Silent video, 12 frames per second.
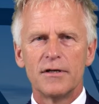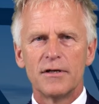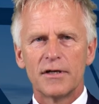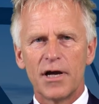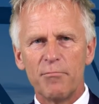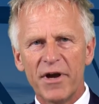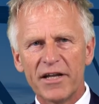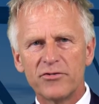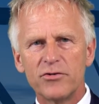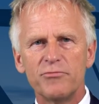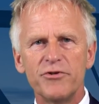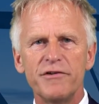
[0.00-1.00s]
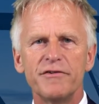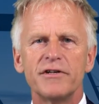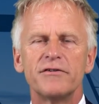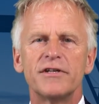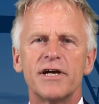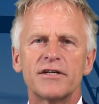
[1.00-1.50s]
Come back to the brief
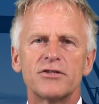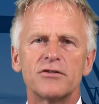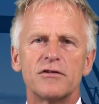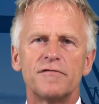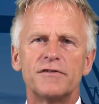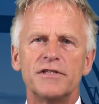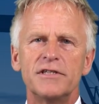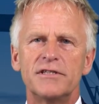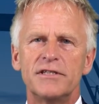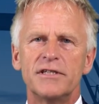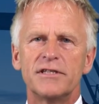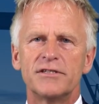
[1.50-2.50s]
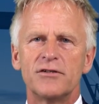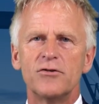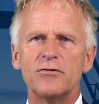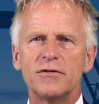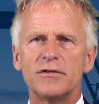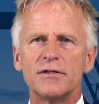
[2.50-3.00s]
introduction of
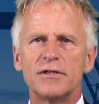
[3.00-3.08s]
Dcso.